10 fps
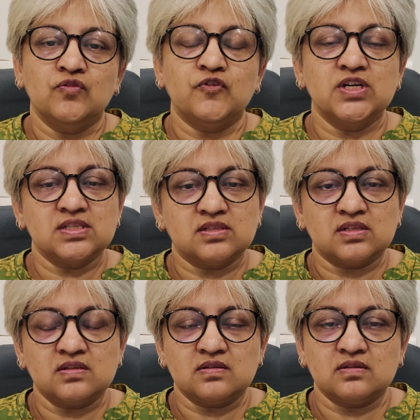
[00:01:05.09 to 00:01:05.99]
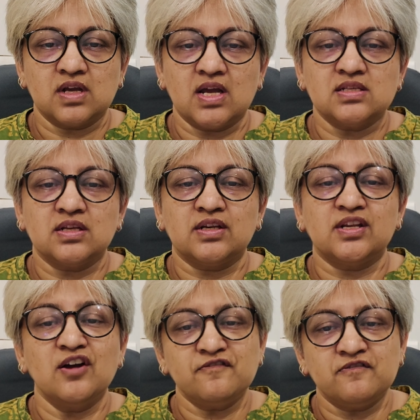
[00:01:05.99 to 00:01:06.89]
First is as a
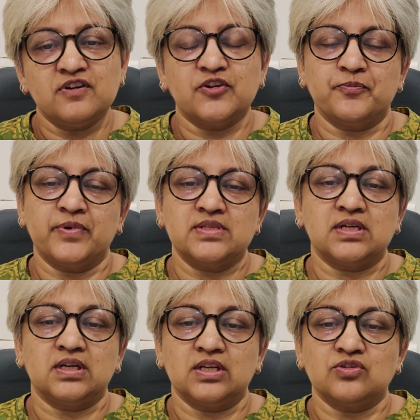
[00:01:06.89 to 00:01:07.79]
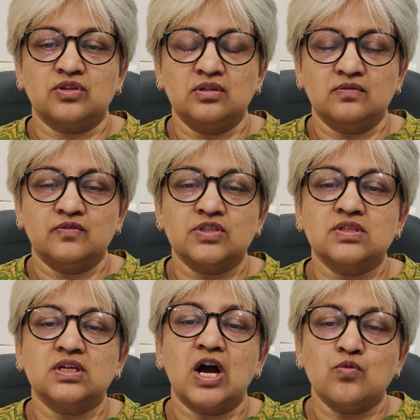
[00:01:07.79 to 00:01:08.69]
rough representation, which
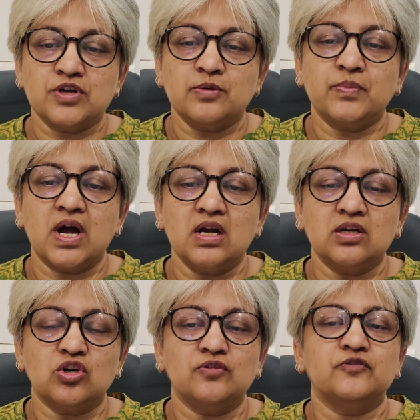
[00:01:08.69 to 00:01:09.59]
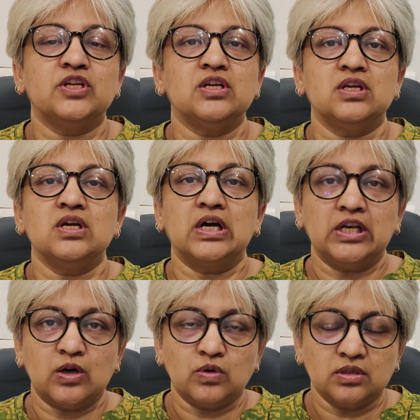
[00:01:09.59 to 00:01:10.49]
is a counterpart of thinking
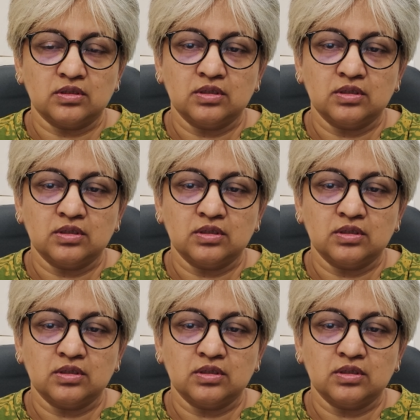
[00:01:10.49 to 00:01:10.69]
aloud,